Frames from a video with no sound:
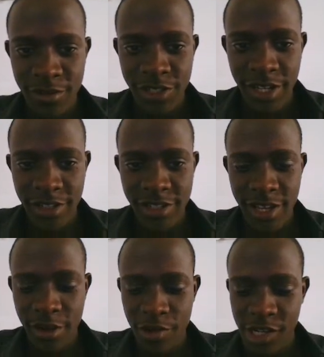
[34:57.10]
we shall
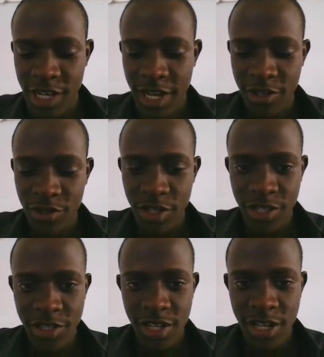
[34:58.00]
say return so
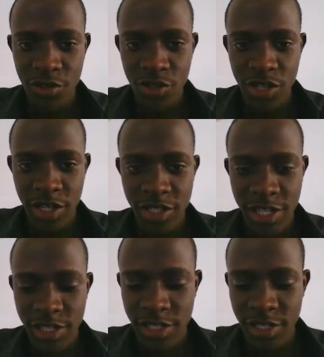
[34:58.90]
in this case we shall
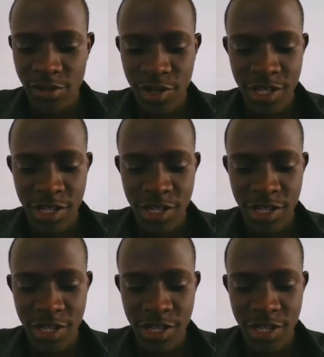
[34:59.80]
just